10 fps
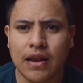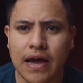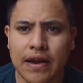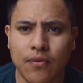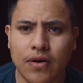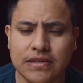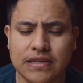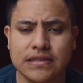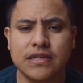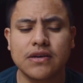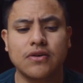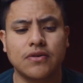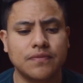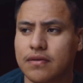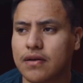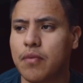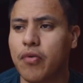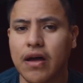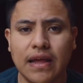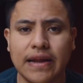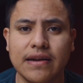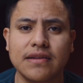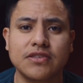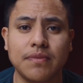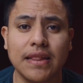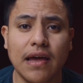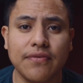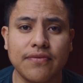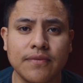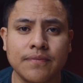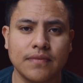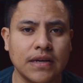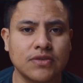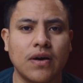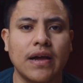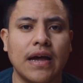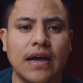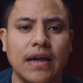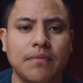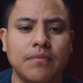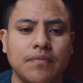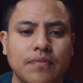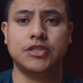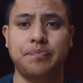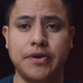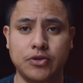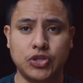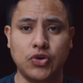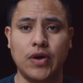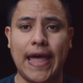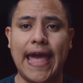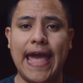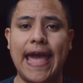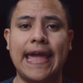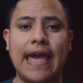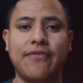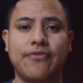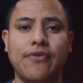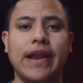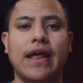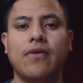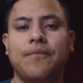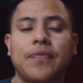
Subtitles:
lighting was until I brought lighting into my life. That's why I am spiritual AF right now.